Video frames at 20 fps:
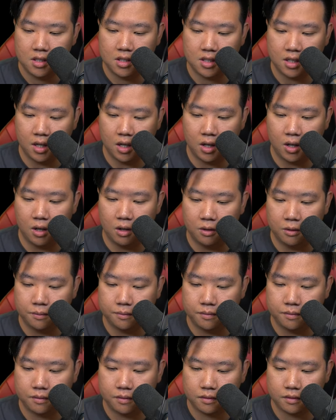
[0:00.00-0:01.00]
So
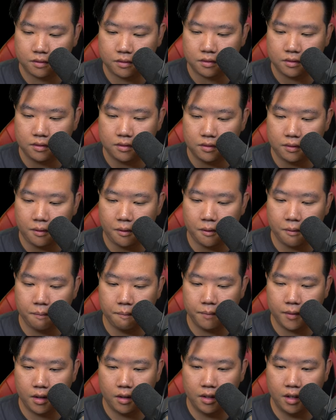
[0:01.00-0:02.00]

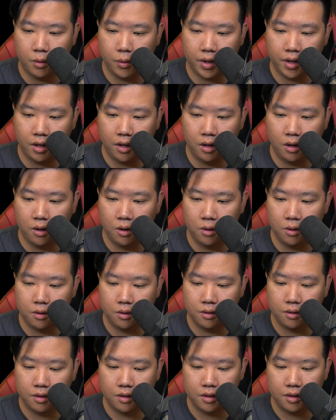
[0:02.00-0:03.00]
here we
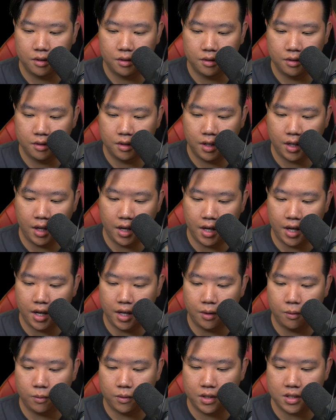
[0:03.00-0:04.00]
go.
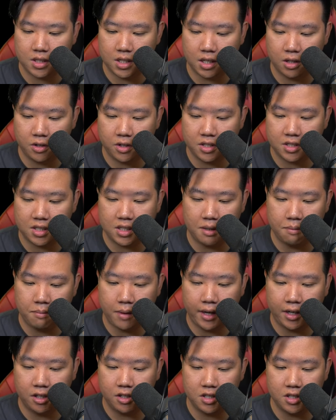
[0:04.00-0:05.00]
And let's increase the
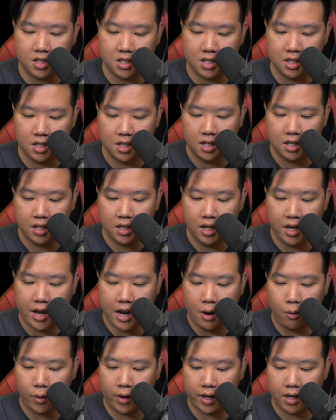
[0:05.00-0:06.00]
miners.
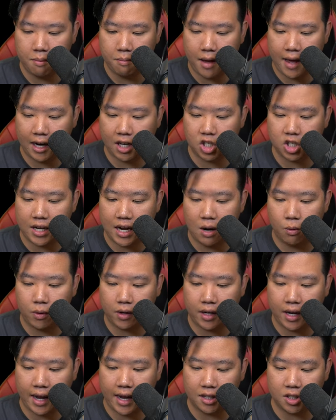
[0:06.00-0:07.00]
And then we're going to manage that. We're
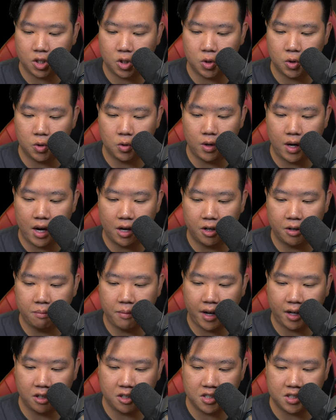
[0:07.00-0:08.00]
going to add 2 iron
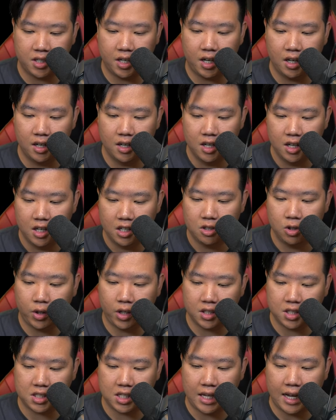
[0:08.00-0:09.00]
miners there. You
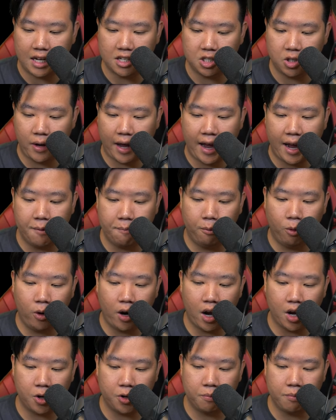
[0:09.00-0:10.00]
can see as you add more
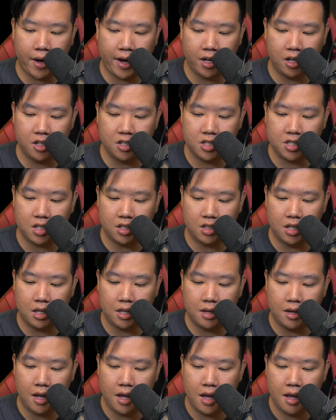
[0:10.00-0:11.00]
iron miners,
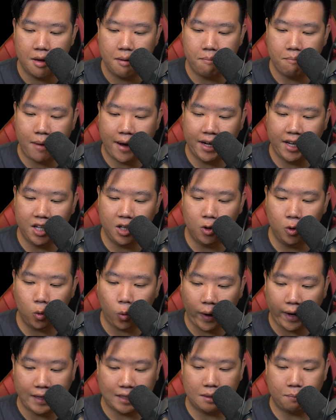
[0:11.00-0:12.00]
the mining
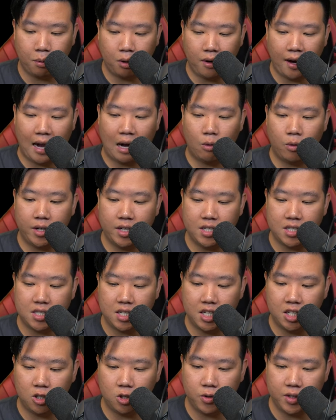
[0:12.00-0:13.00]
rate per hour is
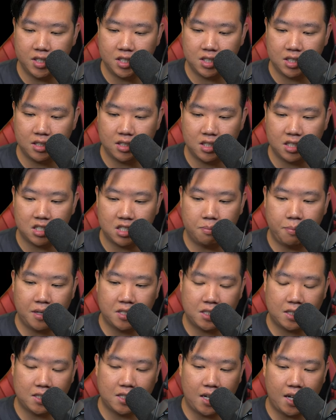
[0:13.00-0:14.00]
increased. This is
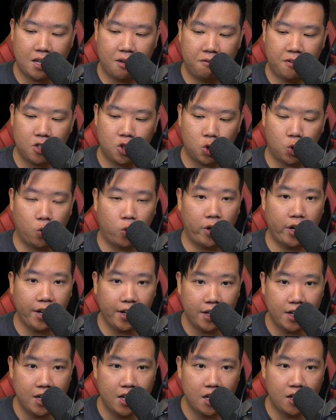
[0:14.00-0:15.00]
basically the
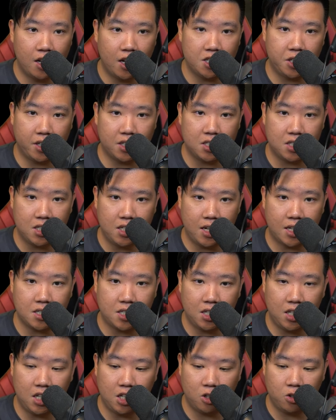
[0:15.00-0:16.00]
inventory, as you can see, as
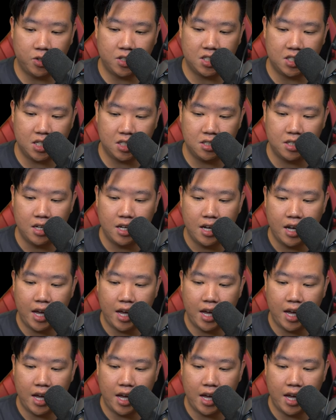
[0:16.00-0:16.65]
it increases.